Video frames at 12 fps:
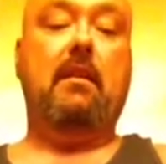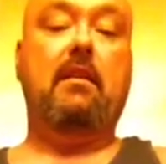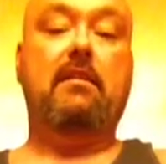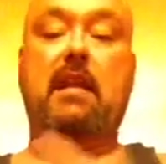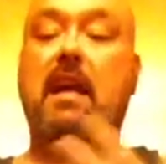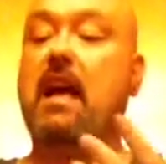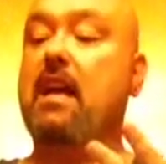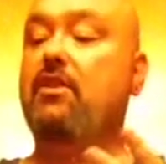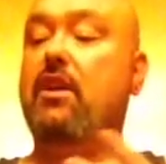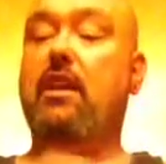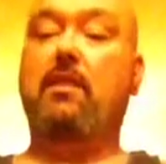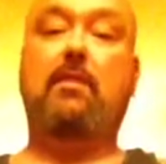Stay
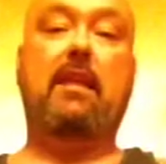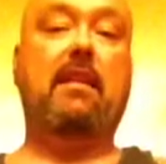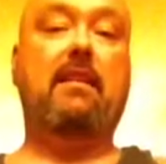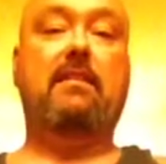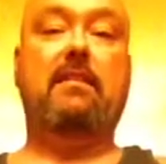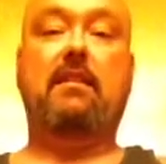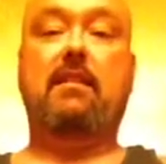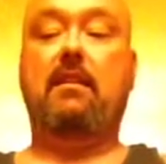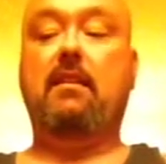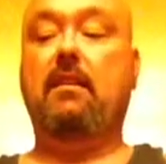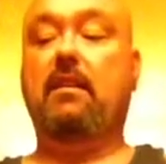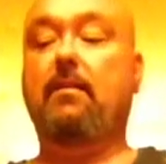hydrated, but that doesn't
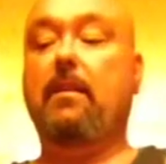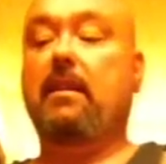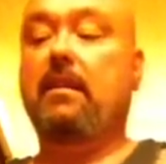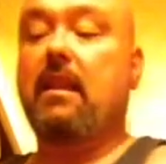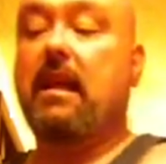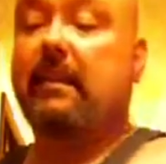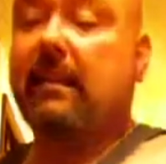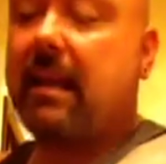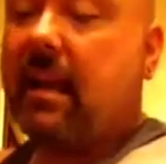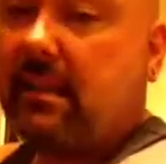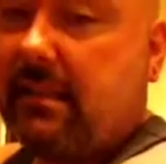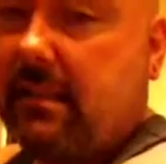eliminate the lactic
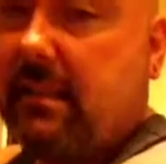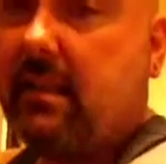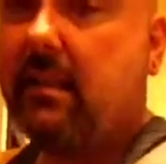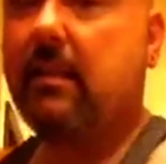acid.